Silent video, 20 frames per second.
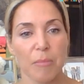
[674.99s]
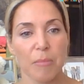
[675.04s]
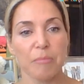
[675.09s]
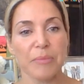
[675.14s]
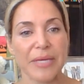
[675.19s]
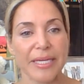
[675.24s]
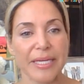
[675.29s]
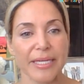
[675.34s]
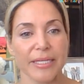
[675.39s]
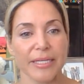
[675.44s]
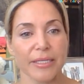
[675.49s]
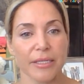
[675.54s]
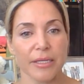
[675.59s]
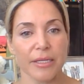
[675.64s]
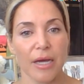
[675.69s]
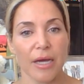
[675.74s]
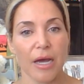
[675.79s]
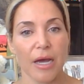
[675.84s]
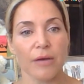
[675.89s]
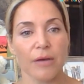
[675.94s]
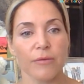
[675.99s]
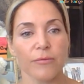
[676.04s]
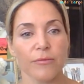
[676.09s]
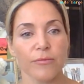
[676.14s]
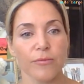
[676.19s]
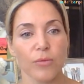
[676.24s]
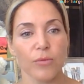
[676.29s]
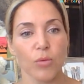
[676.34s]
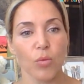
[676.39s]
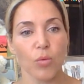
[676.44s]
being of
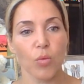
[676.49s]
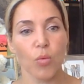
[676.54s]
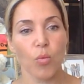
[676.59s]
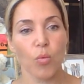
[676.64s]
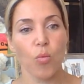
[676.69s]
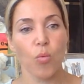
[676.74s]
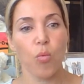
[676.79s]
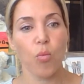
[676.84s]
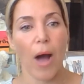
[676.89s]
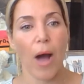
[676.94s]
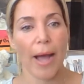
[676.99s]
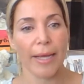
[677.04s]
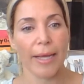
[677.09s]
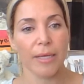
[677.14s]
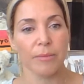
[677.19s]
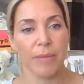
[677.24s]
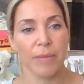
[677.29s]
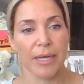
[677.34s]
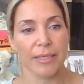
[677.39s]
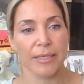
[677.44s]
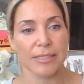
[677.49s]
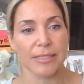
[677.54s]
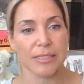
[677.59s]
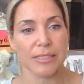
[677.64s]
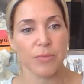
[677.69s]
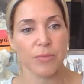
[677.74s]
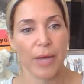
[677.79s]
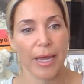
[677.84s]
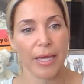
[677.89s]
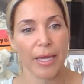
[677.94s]
why am I
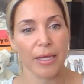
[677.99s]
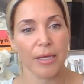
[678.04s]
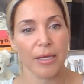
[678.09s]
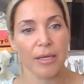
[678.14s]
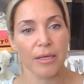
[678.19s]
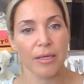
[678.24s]
this way?